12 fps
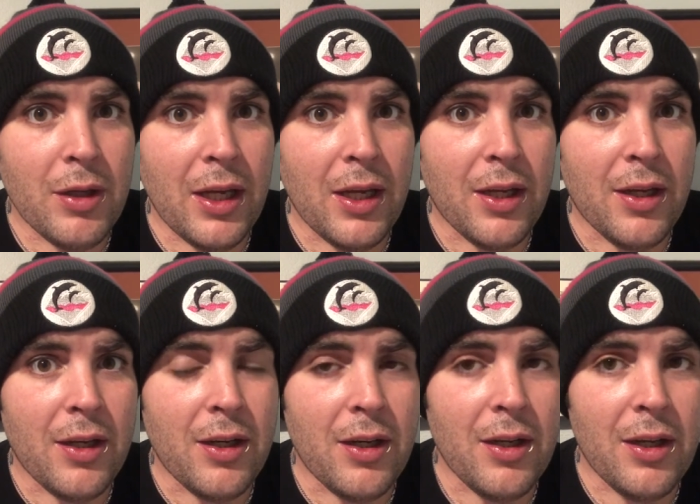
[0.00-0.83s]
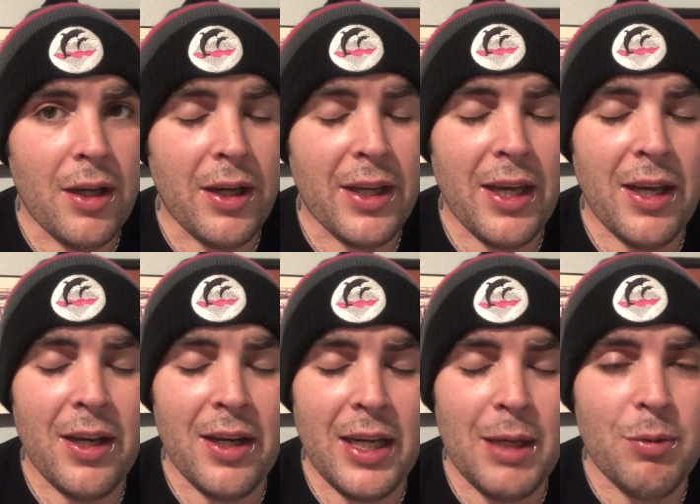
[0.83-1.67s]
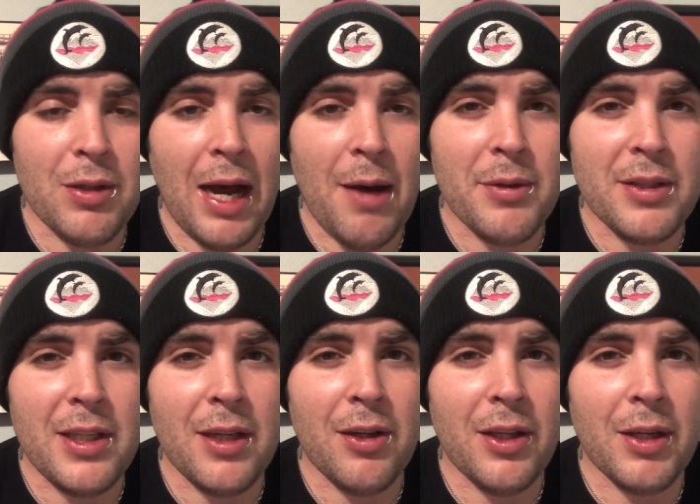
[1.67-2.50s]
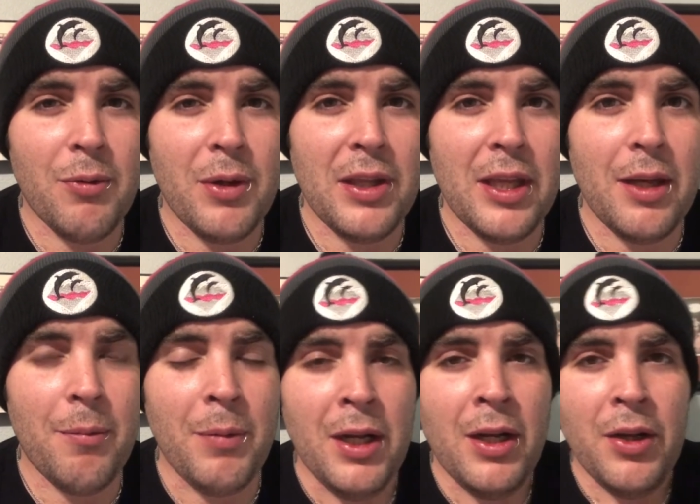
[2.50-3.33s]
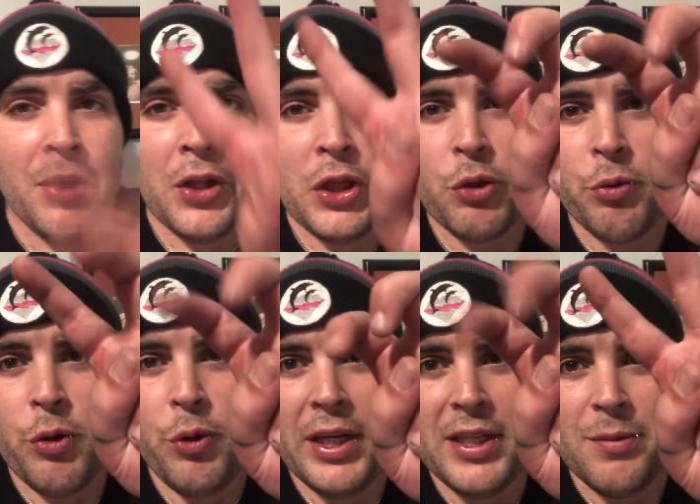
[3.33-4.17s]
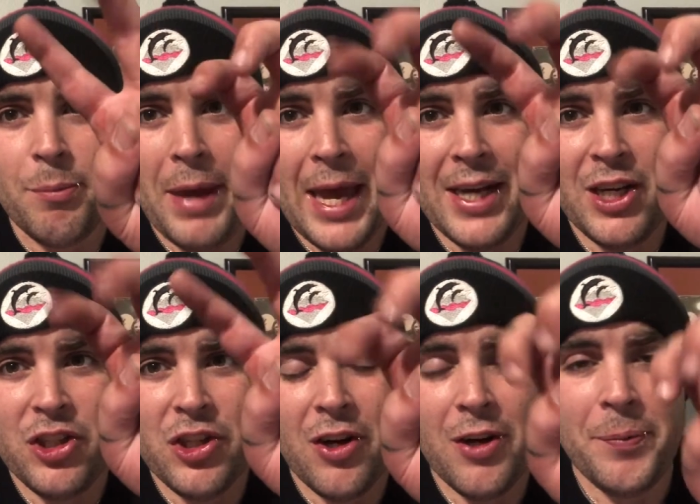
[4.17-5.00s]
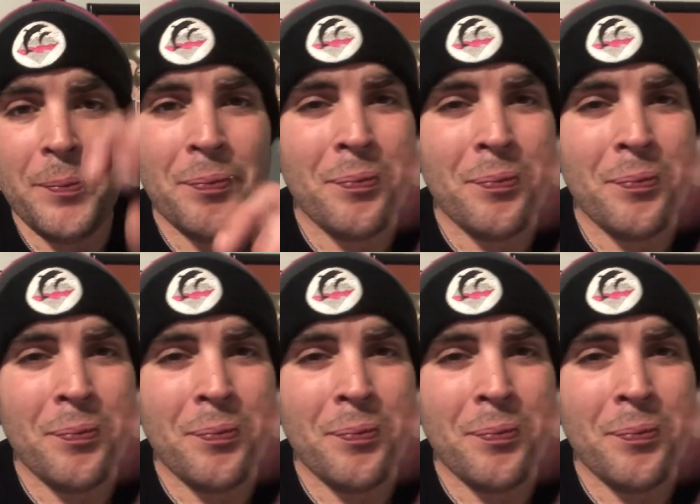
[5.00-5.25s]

And again, he was, I was dealing with him through his manager.